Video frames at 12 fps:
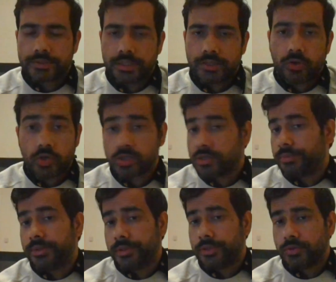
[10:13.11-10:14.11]
and the cost of
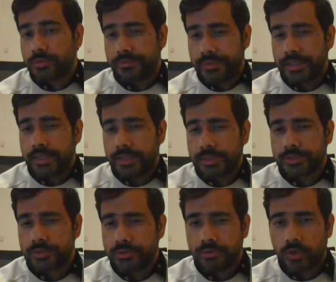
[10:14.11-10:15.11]
living is also very high,
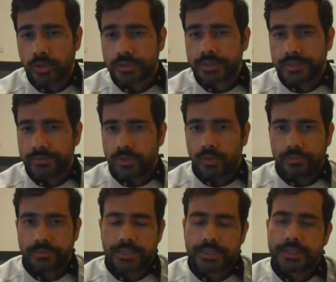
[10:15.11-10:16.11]
so you'll not save a lot
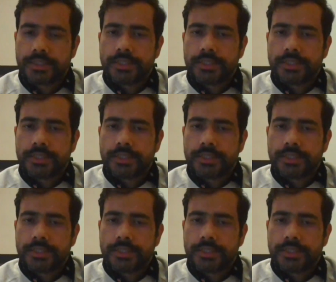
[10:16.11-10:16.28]
of money.